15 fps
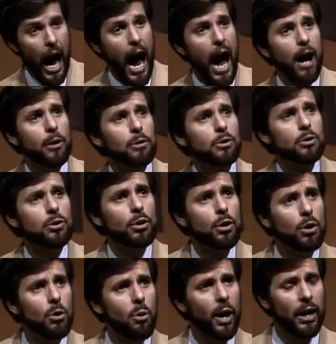
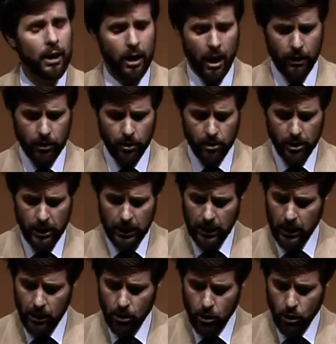Outdo one another
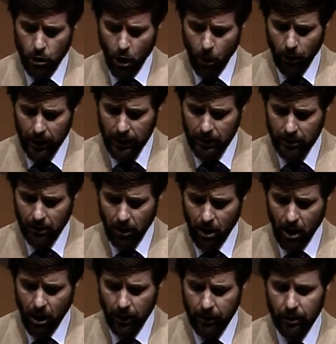in showing
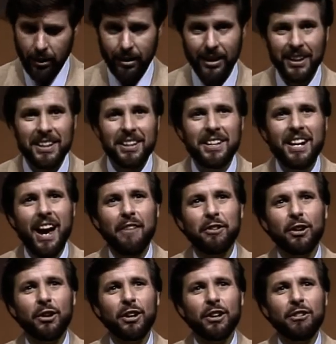honor.
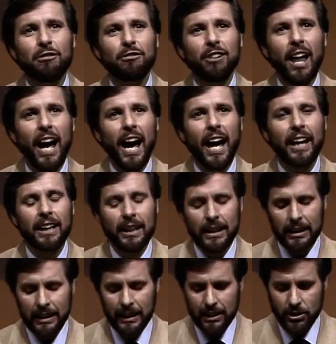Never flag
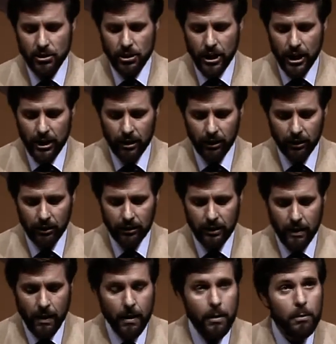in zeal.
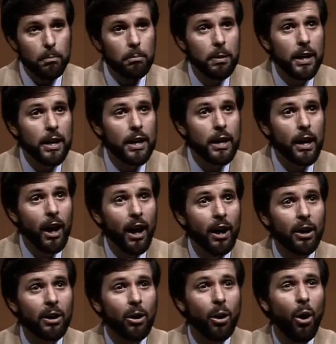Be
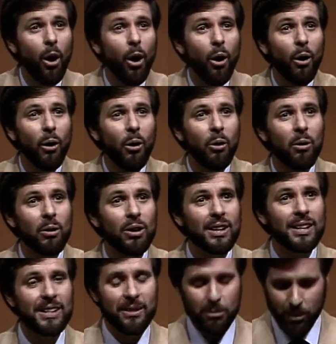aglow
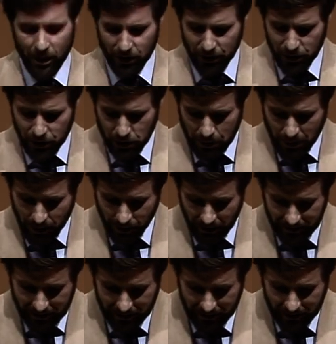with the
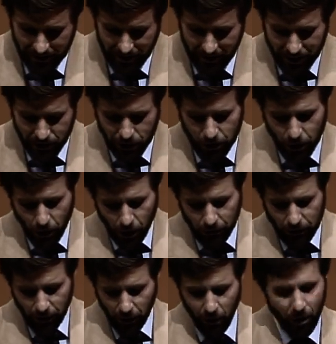Spirit. Serve
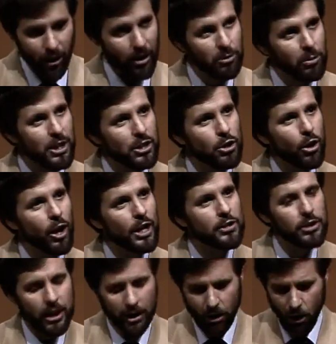the Lord.
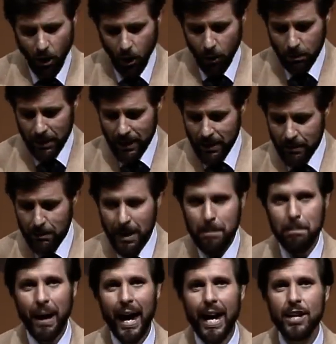Rejoice in hope. Be
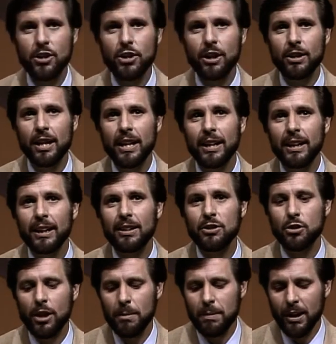patient in
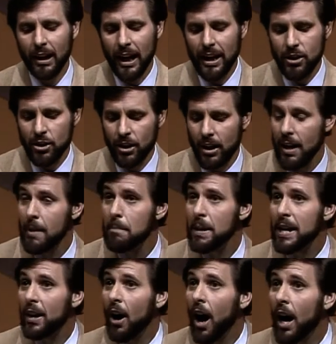tribulation.
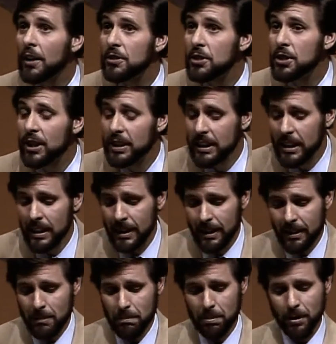Be constant
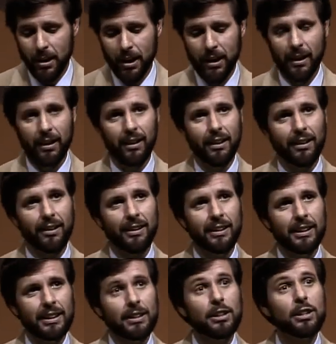in prayer.
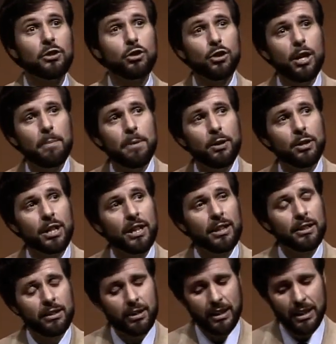Contribute
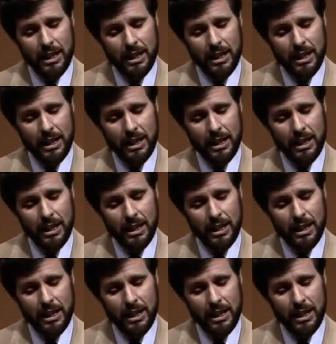to the